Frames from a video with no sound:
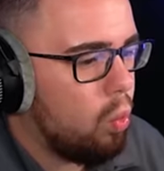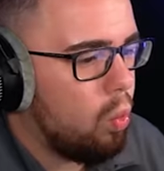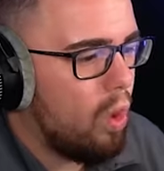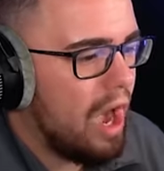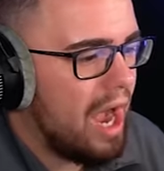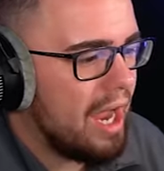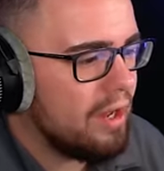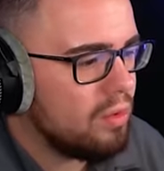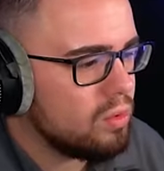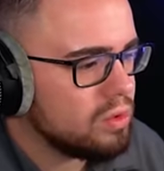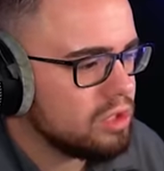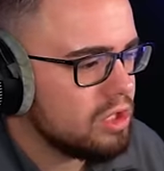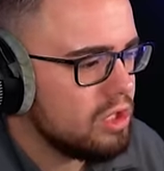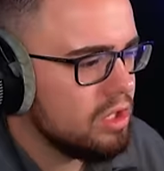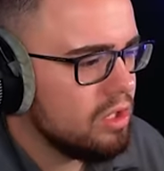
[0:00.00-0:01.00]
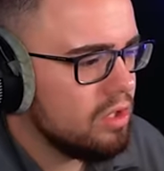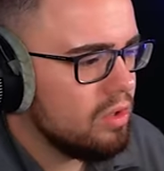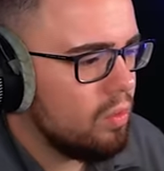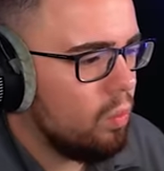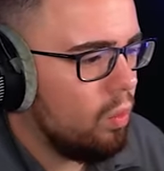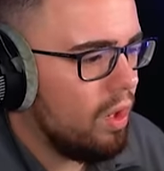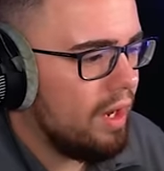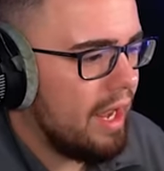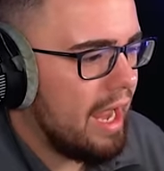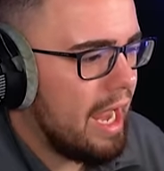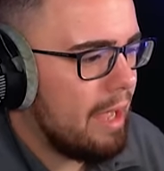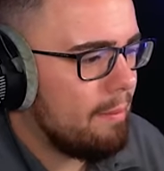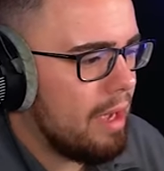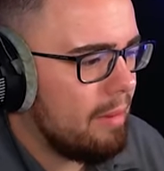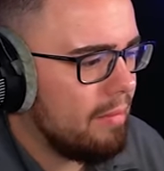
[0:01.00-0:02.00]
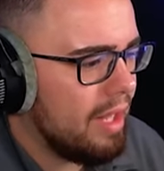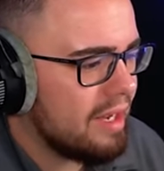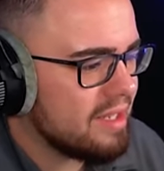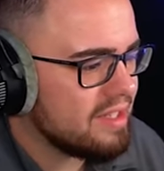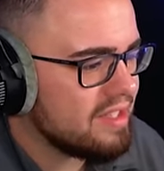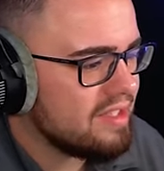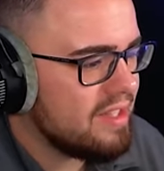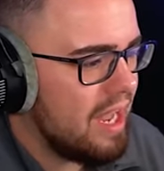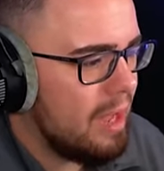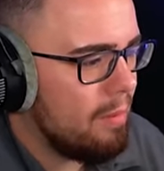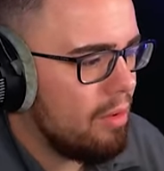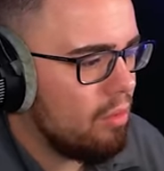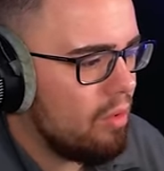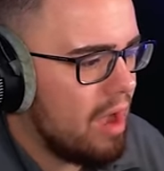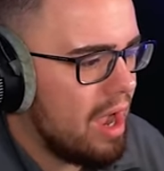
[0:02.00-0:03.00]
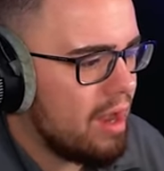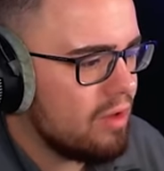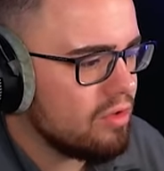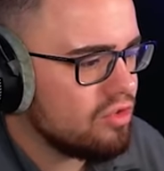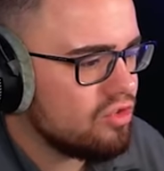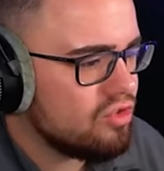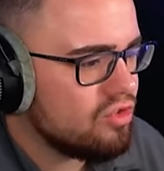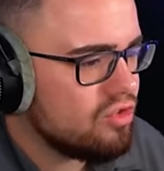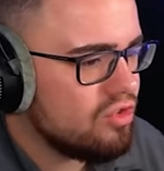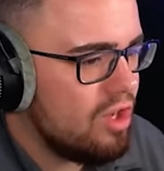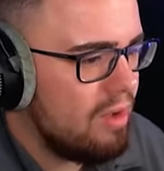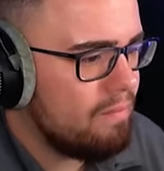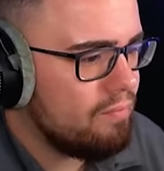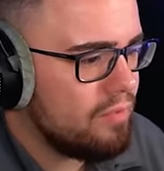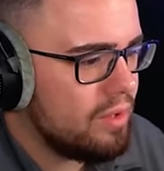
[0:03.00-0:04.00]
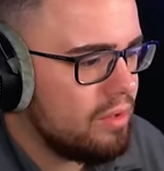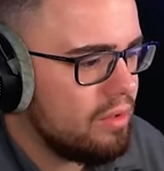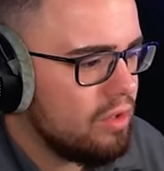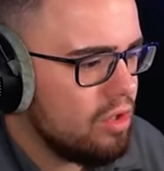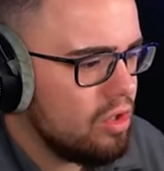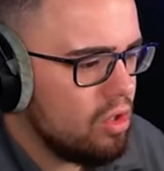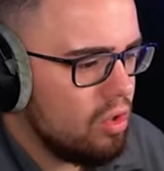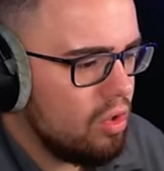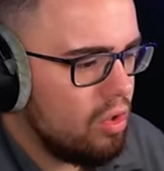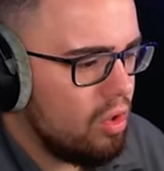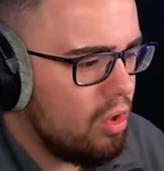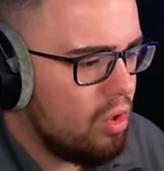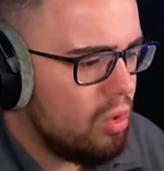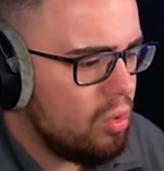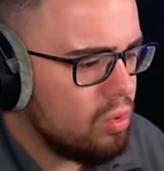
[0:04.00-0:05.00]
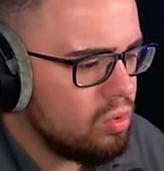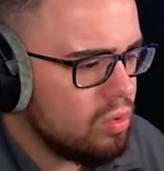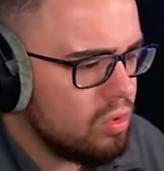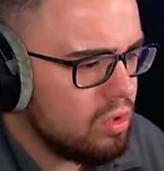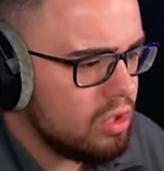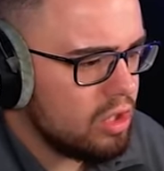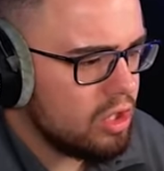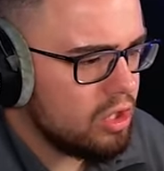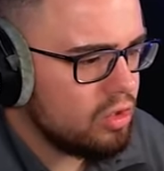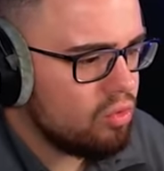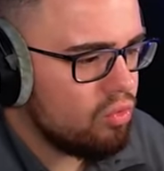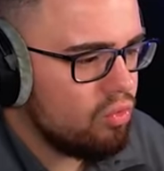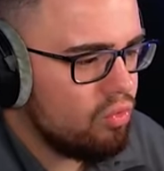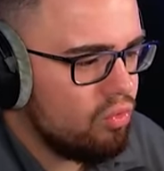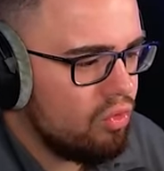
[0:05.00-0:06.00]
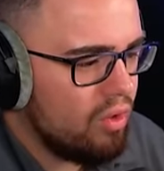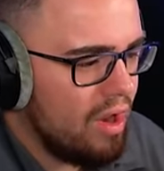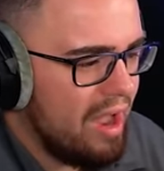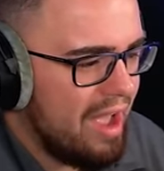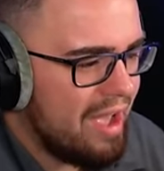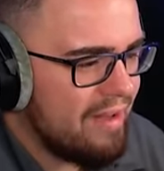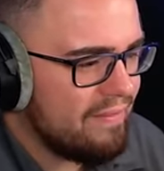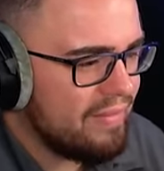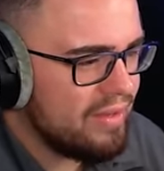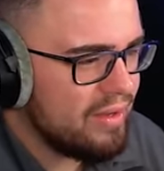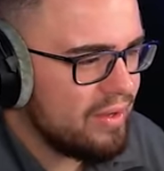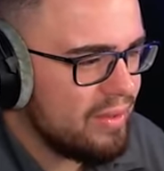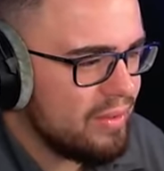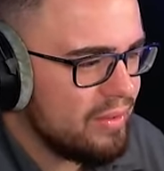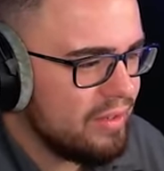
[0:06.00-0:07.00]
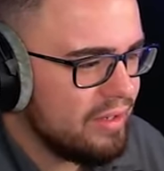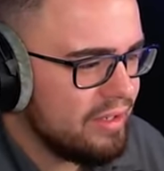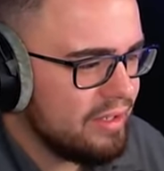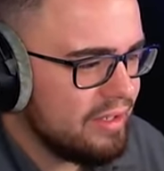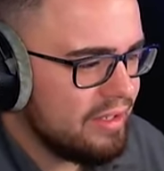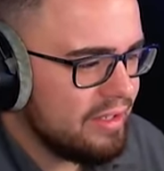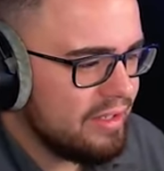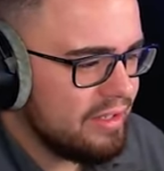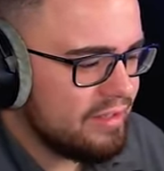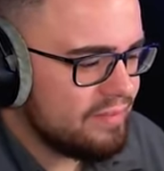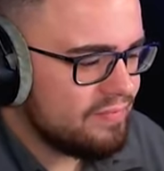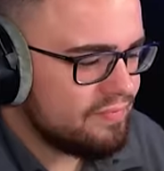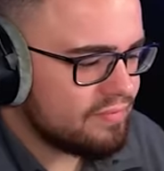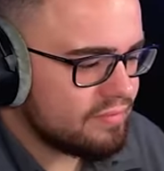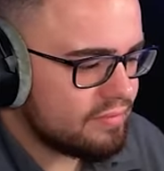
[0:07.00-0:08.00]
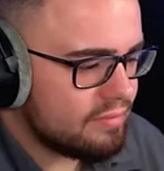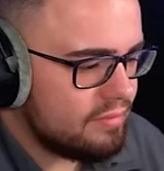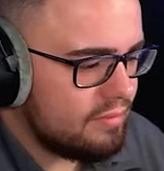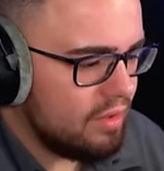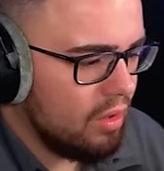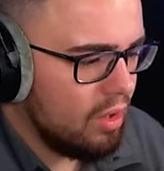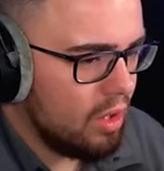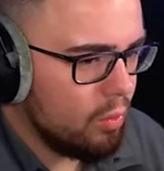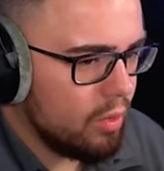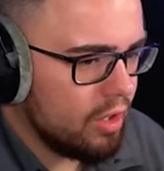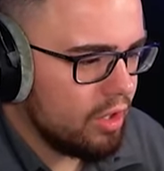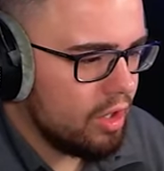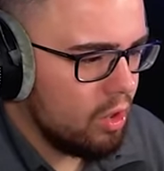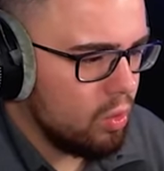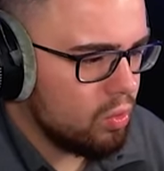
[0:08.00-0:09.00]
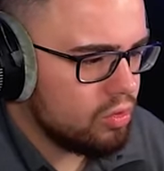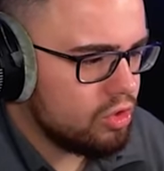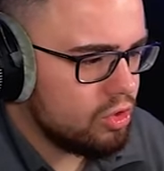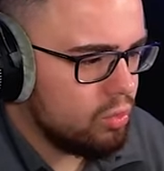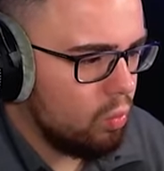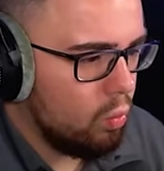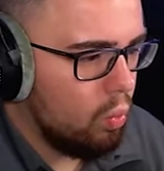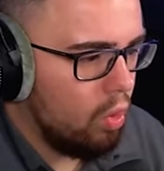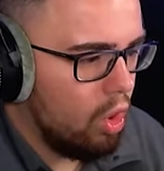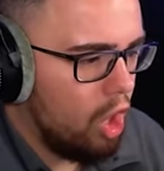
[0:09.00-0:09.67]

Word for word: wild. What am I? I'm like a samurai or something. Holy crap, dude. All right, we're gonna go to, whoa,